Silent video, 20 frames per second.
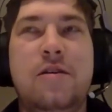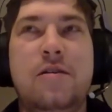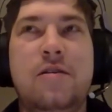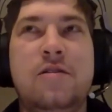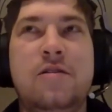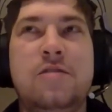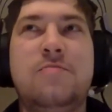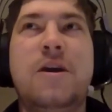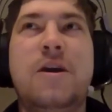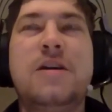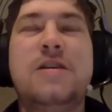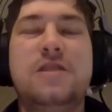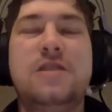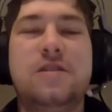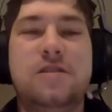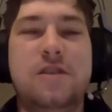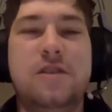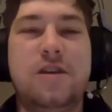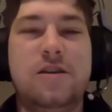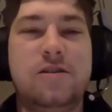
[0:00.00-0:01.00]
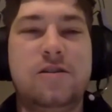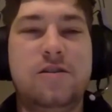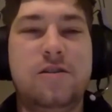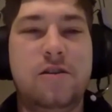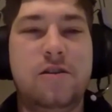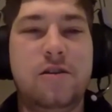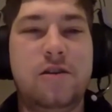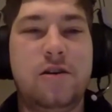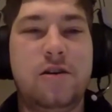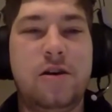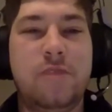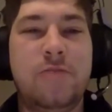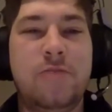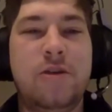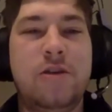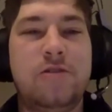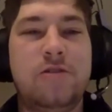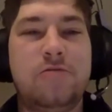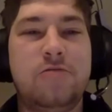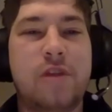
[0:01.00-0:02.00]
is my success
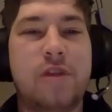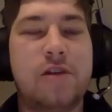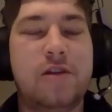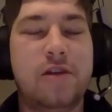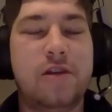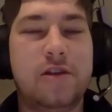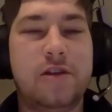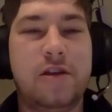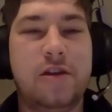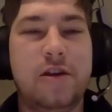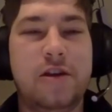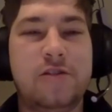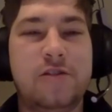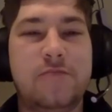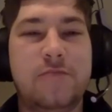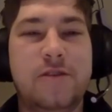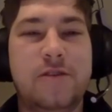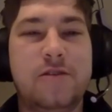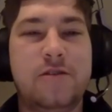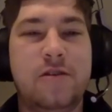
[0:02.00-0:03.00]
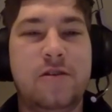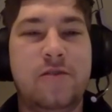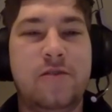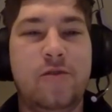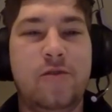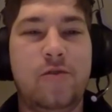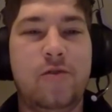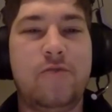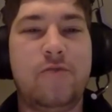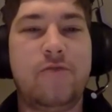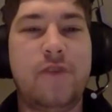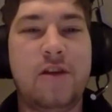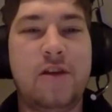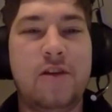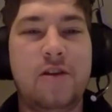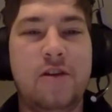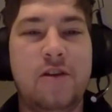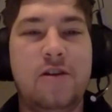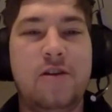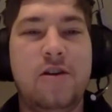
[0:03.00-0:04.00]
coming directly at the expense of your
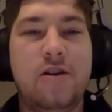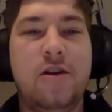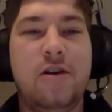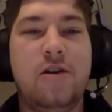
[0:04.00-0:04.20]
failure,